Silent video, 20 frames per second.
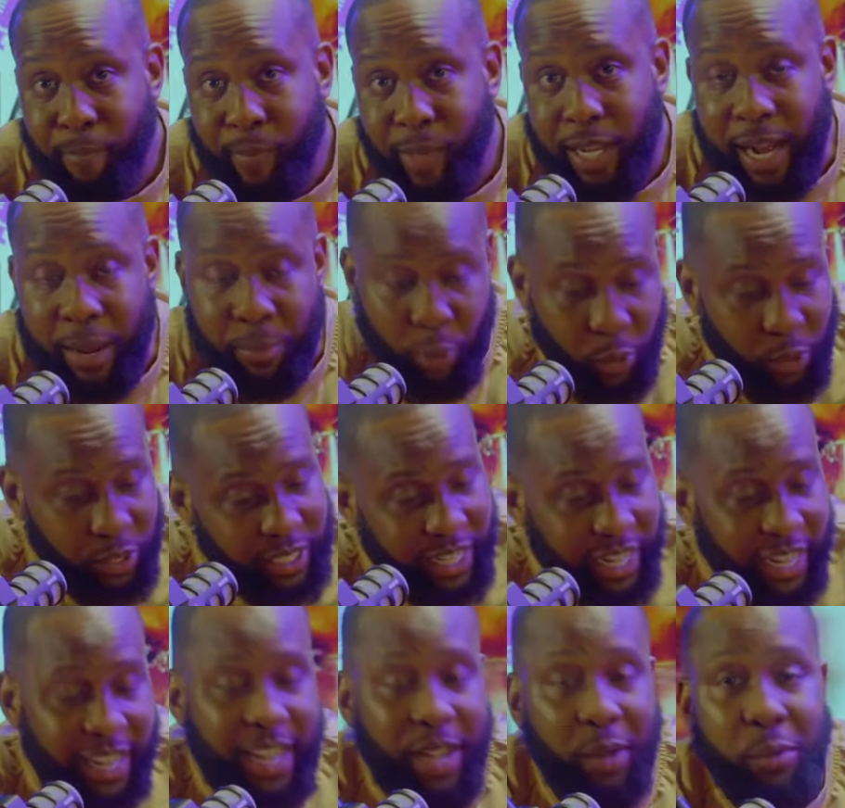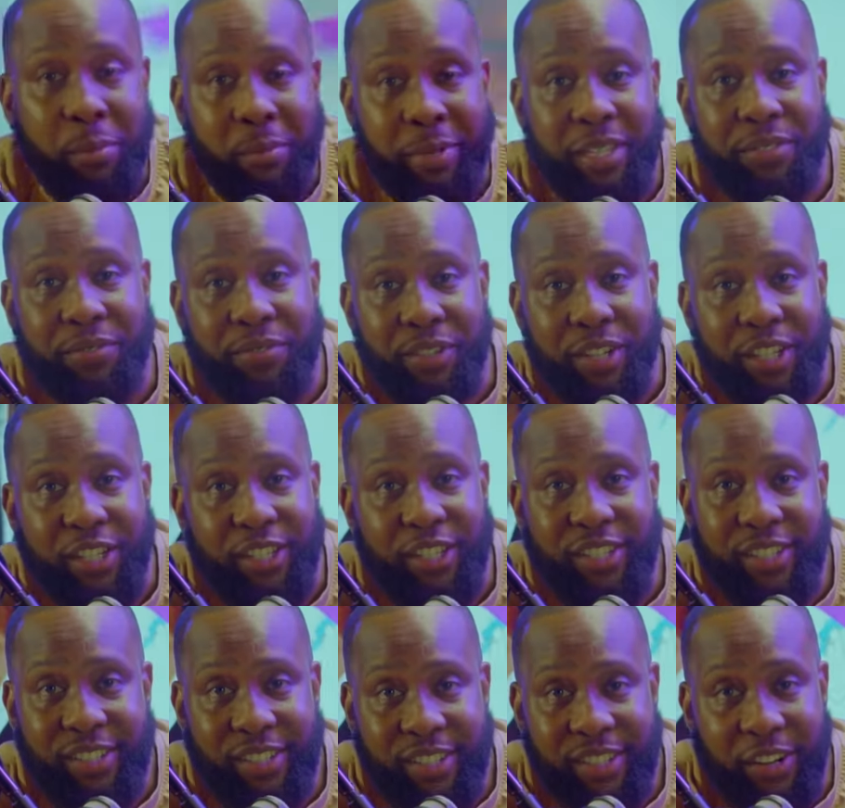I'm always like, hey, women
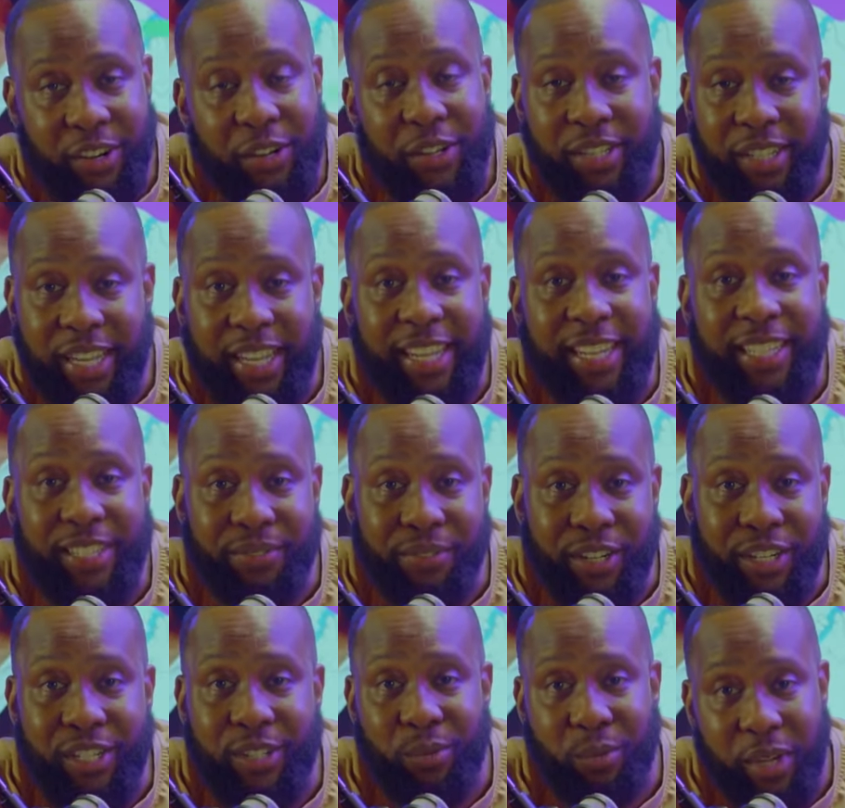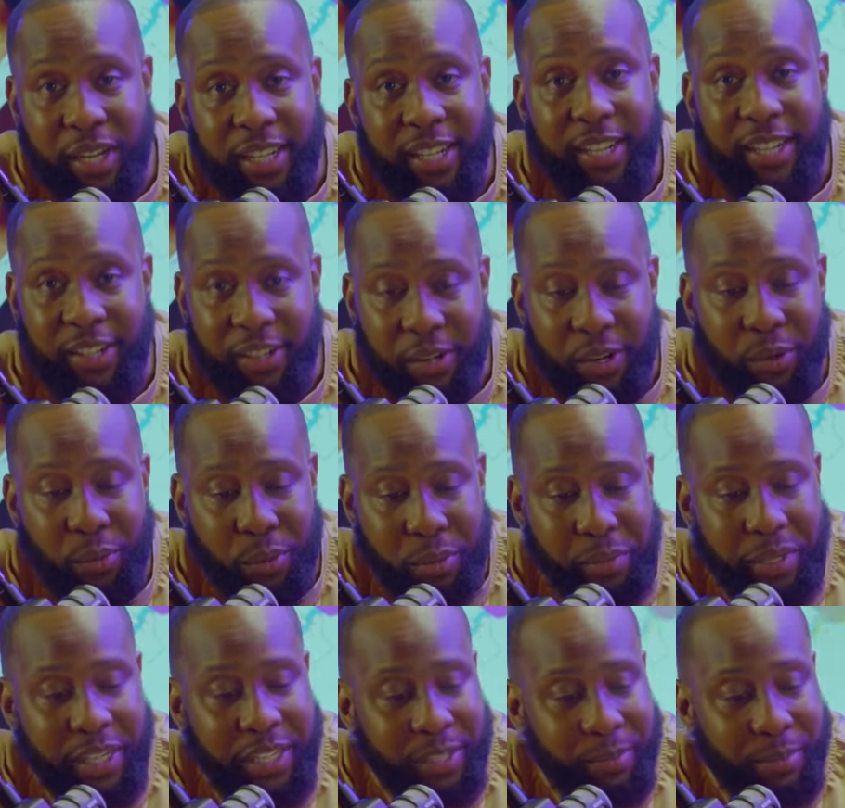first, girl, ladies first, when a, a, woman is